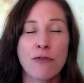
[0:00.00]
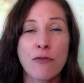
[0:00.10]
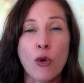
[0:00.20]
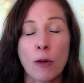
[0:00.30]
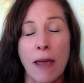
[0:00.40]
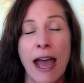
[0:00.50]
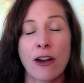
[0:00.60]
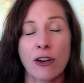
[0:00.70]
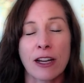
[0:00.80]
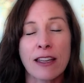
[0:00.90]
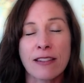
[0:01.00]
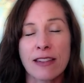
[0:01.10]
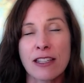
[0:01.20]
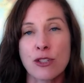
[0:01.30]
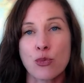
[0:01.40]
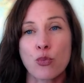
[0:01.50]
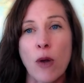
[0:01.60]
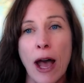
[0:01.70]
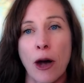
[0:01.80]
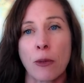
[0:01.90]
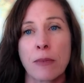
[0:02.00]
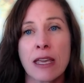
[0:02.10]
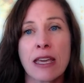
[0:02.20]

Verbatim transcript: format or in this realm,